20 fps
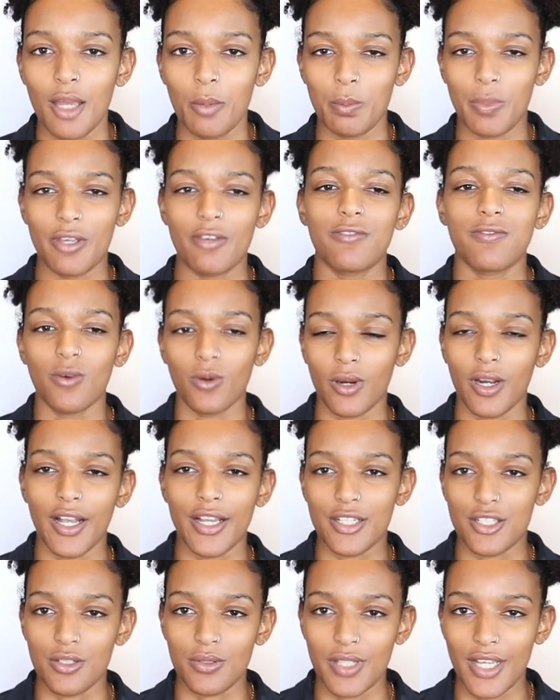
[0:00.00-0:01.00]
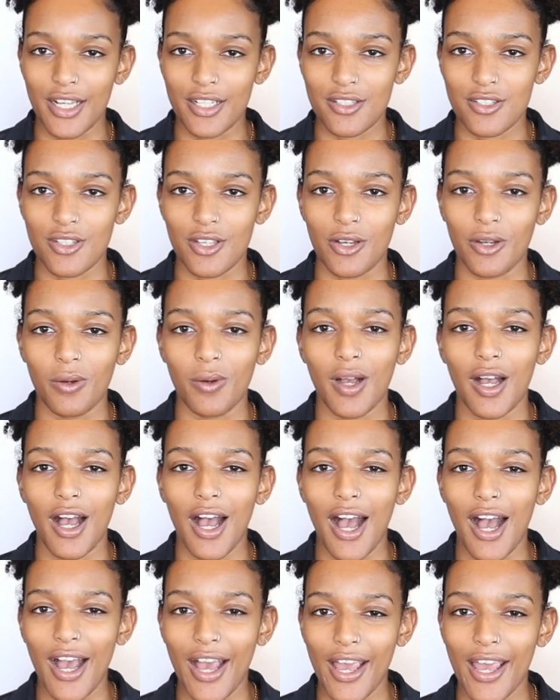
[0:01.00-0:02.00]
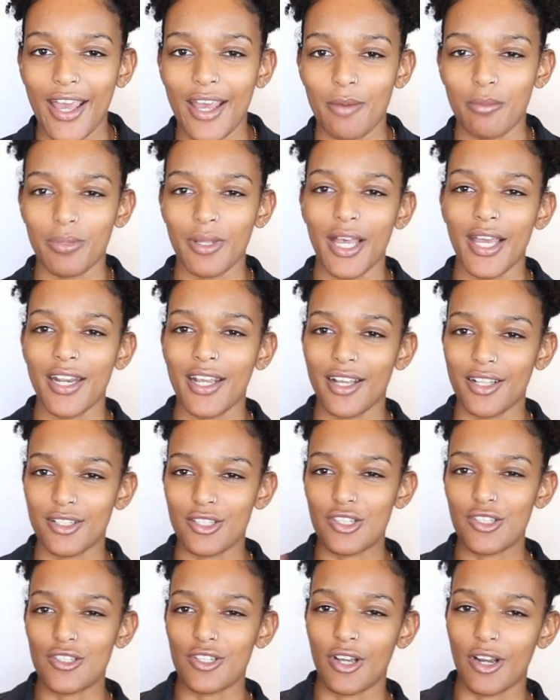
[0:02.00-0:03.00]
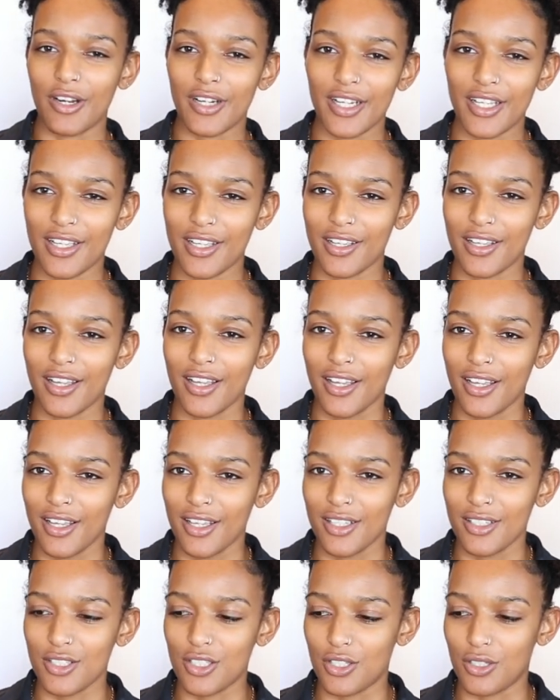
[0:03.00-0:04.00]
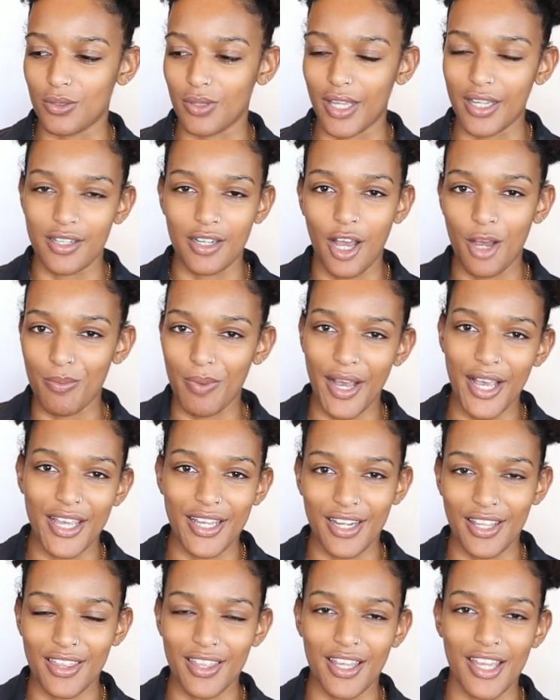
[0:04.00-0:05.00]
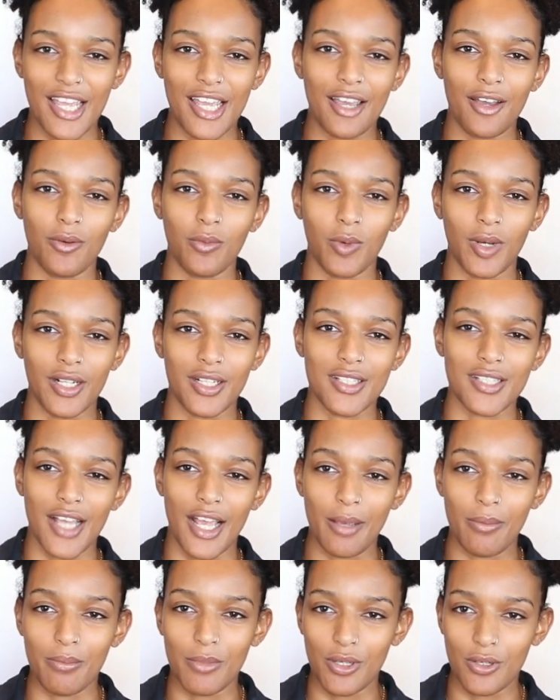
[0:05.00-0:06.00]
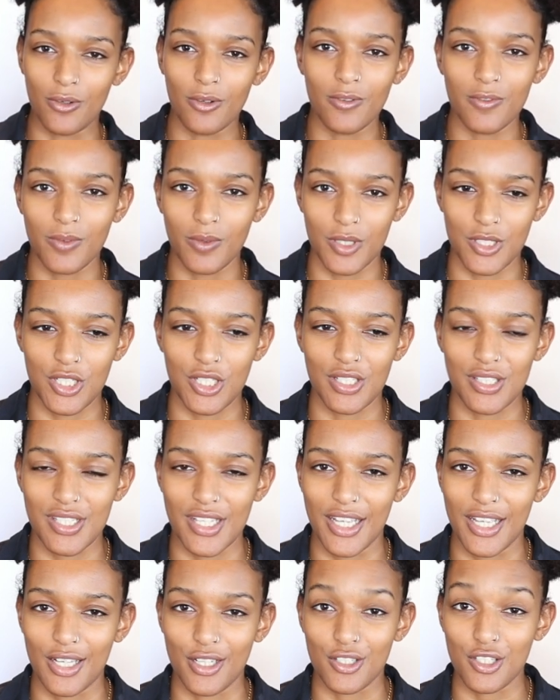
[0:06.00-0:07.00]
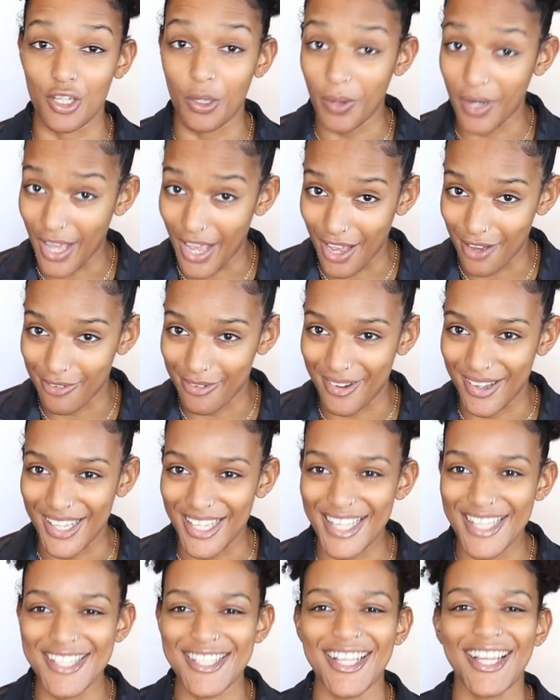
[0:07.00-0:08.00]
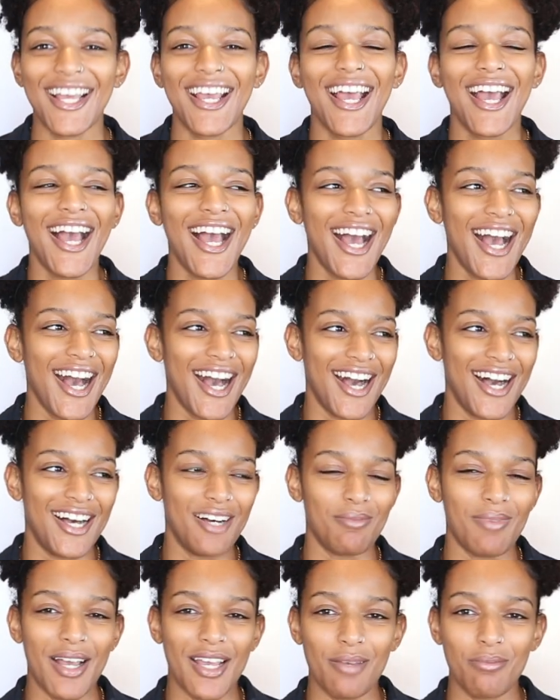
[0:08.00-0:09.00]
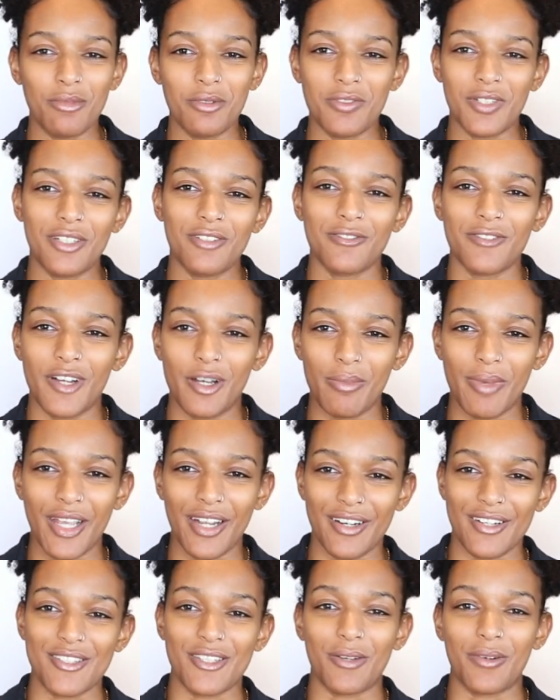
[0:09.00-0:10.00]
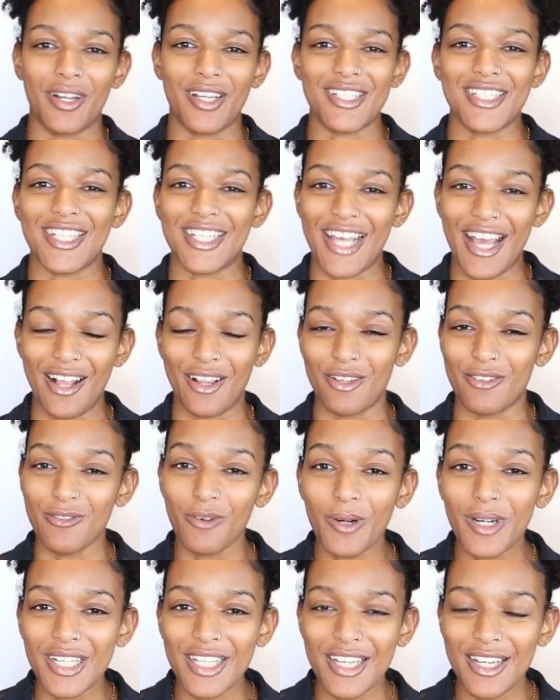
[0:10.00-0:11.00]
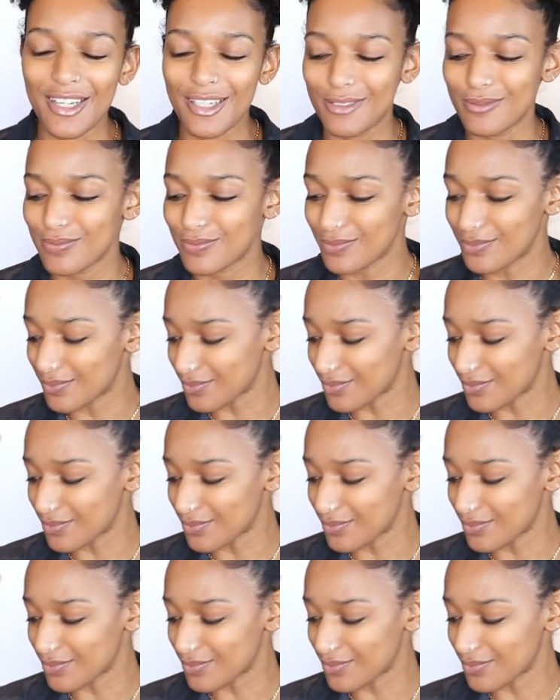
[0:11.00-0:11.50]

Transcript: before I do that. So I am planning on starting to like not buy anything once I move, which is in 2.5 weeks. I am moving from Arizona to California.